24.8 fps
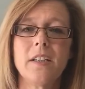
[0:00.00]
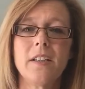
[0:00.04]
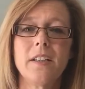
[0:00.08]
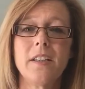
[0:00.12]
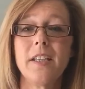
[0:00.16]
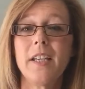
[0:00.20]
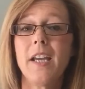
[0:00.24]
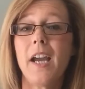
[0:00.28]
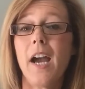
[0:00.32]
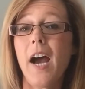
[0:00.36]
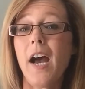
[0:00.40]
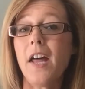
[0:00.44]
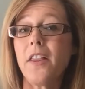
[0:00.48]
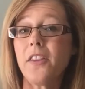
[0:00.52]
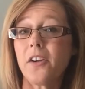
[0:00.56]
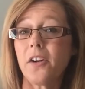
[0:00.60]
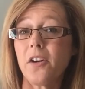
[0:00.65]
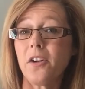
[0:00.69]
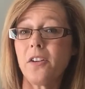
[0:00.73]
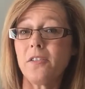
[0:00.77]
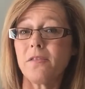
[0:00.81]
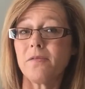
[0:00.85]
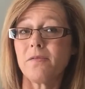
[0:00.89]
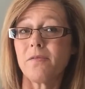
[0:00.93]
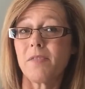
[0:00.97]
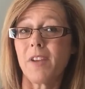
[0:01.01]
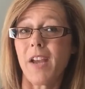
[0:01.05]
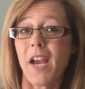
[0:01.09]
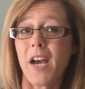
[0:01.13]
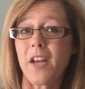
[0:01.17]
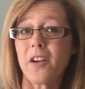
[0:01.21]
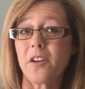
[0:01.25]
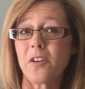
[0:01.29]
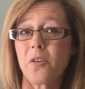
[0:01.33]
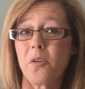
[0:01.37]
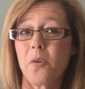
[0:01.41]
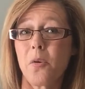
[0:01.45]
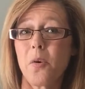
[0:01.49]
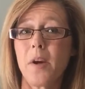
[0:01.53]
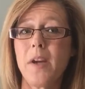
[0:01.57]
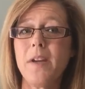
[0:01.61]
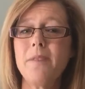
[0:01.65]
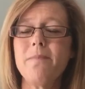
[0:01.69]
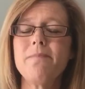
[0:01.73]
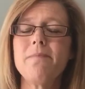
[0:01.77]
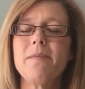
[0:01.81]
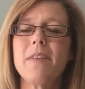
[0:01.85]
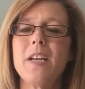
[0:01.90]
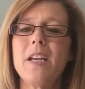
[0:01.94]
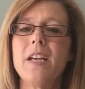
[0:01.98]
The other category
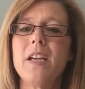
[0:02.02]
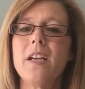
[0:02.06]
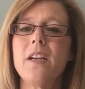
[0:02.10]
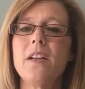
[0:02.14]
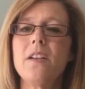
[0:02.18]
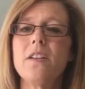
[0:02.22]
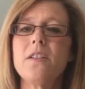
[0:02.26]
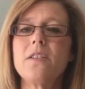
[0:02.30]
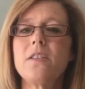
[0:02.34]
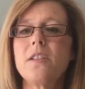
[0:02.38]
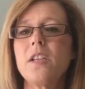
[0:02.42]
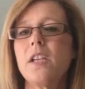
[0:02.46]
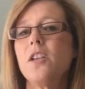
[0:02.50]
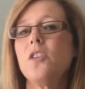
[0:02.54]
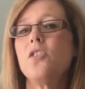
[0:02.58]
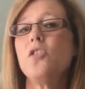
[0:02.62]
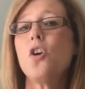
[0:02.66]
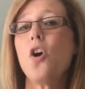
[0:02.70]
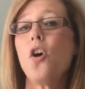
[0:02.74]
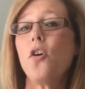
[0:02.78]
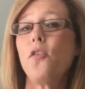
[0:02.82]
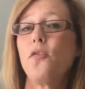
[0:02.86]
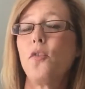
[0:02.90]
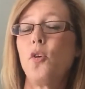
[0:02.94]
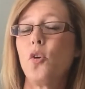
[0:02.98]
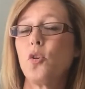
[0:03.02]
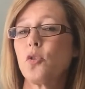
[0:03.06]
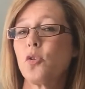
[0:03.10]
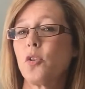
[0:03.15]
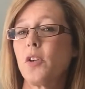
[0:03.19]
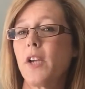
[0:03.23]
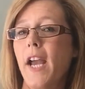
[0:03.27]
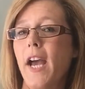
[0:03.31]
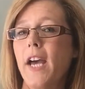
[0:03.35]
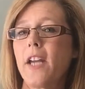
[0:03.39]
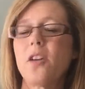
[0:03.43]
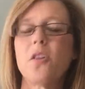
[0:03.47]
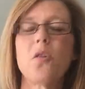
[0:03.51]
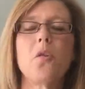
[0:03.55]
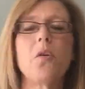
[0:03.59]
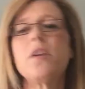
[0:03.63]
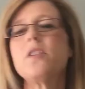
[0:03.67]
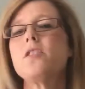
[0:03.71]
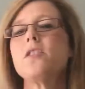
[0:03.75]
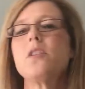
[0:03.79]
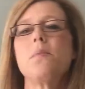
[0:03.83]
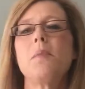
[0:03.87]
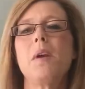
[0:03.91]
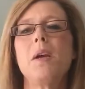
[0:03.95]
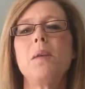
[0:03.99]
is the no folder category.
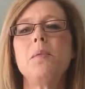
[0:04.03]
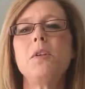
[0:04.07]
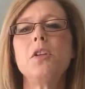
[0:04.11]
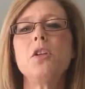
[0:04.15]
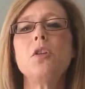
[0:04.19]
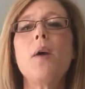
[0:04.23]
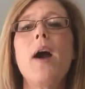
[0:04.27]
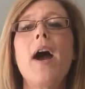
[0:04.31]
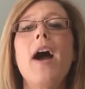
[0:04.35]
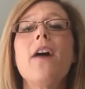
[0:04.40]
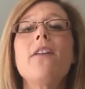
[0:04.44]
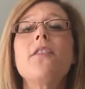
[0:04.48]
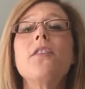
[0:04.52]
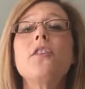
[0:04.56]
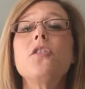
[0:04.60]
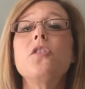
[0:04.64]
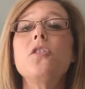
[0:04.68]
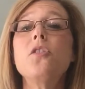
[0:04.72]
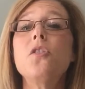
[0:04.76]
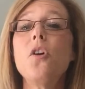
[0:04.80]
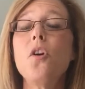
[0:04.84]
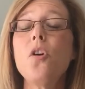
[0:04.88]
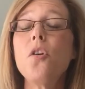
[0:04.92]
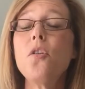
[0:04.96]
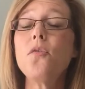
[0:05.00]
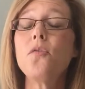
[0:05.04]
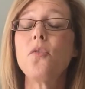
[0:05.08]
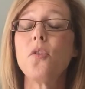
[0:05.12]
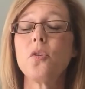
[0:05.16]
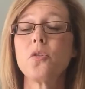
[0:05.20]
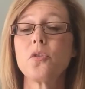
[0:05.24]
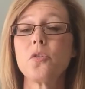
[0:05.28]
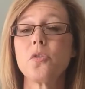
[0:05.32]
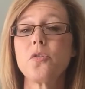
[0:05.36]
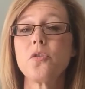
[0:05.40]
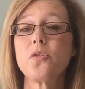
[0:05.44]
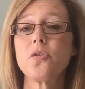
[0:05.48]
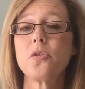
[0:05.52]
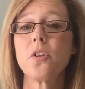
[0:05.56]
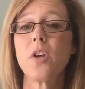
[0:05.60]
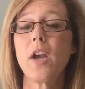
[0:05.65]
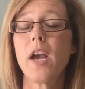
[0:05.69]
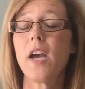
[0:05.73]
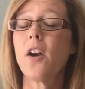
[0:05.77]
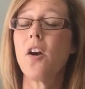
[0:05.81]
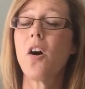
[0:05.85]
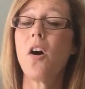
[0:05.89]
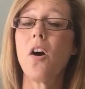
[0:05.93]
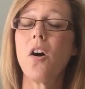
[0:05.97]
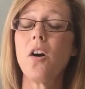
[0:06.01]
So maybe you have no folders
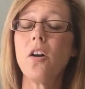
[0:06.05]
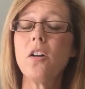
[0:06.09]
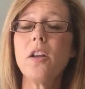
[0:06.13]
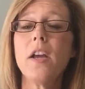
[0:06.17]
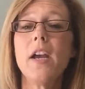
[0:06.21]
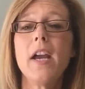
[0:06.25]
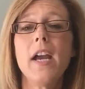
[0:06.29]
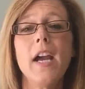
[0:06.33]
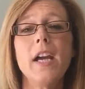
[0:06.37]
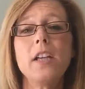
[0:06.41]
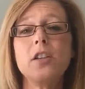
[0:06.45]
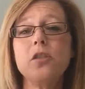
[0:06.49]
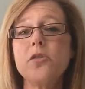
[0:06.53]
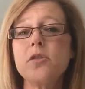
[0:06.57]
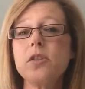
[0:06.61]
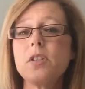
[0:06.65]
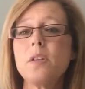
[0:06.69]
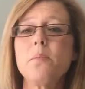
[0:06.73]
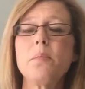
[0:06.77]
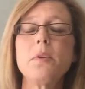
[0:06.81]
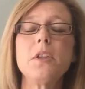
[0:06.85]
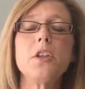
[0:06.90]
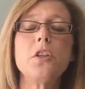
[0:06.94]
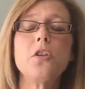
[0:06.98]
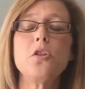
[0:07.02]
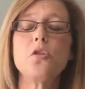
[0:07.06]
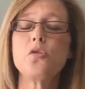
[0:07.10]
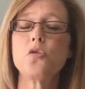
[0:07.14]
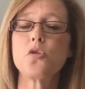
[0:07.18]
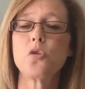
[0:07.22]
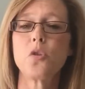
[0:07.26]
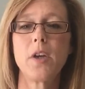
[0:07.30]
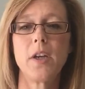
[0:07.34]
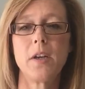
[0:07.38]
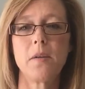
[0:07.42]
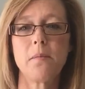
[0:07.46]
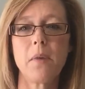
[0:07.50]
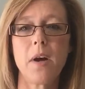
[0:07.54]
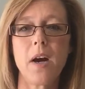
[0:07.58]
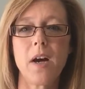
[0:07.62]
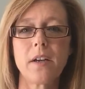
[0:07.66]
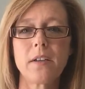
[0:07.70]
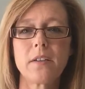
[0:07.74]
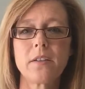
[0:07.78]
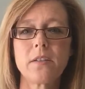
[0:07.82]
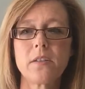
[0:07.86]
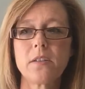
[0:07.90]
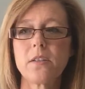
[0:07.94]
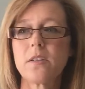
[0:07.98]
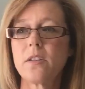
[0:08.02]
at all and you simply use your
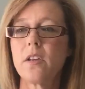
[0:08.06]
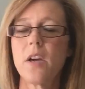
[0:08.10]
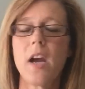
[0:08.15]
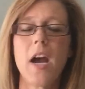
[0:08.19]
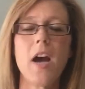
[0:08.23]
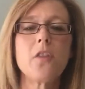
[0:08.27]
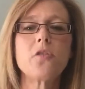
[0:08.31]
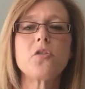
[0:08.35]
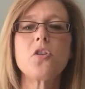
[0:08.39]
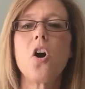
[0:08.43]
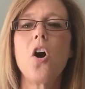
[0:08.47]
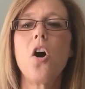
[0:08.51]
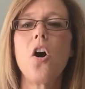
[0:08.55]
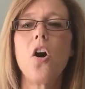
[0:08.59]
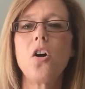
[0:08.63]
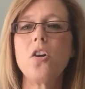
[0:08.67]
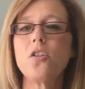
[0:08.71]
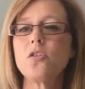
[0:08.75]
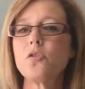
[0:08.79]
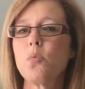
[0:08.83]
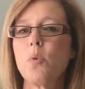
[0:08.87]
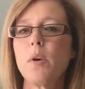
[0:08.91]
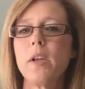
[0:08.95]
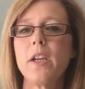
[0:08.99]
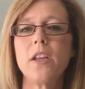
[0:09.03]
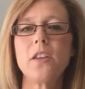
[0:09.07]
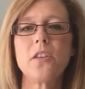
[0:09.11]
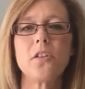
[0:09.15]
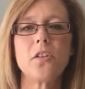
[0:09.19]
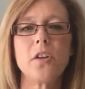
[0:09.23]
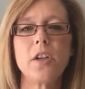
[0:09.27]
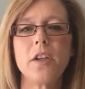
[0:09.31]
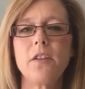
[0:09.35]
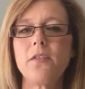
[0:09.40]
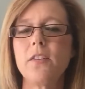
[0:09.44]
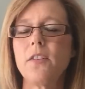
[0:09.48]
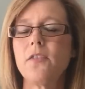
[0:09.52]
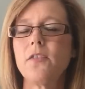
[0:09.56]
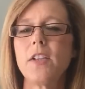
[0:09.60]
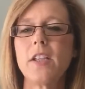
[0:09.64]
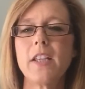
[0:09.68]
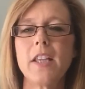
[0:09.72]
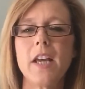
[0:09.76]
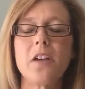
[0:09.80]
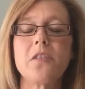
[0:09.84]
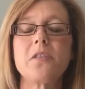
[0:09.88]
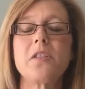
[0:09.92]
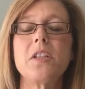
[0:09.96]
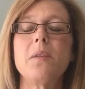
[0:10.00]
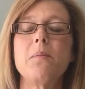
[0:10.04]
inbox to house all 20, 30,
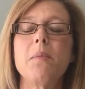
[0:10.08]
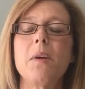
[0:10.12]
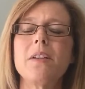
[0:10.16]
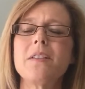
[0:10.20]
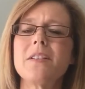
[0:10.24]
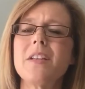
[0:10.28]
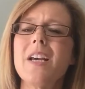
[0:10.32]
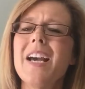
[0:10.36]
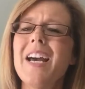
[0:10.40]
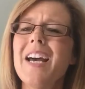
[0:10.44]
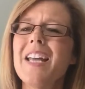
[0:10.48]
50,000 emails.